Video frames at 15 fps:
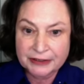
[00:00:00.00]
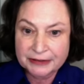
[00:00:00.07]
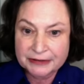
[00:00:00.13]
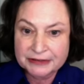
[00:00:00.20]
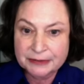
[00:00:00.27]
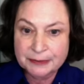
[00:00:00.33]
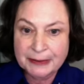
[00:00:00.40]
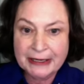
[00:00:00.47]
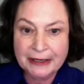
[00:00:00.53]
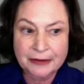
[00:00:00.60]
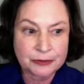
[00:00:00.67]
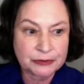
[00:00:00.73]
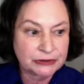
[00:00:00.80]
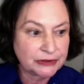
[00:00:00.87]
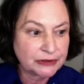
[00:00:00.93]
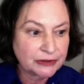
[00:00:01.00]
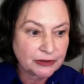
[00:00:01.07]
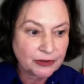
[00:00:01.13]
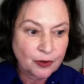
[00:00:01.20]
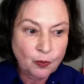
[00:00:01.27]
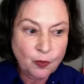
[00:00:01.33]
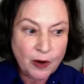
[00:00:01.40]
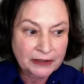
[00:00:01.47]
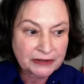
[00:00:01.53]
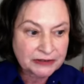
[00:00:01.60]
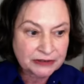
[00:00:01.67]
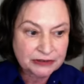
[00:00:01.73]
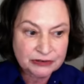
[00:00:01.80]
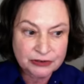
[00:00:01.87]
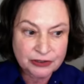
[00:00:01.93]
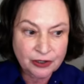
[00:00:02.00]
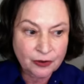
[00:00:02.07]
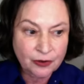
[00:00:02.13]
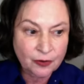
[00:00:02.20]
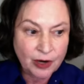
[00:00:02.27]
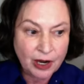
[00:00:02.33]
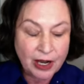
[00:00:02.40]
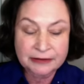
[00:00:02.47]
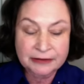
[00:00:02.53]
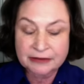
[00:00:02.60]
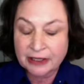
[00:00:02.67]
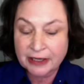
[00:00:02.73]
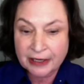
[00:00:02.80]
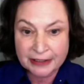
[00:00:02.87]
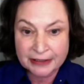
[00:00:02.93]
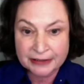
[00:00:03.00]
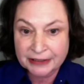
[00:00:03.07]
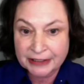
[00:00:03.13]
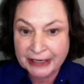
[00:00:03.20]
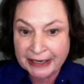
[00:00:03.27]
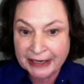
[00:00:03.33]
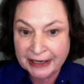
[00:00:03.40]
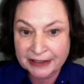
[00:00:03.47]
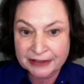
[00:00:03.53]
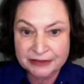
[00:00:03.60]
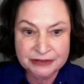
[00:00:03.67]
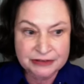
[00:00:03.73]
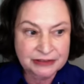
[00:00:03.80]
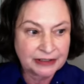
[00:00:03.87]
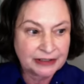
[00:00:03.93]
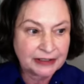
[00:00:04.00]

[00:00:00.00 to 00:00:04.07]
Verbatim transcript: It's about wanting to go online and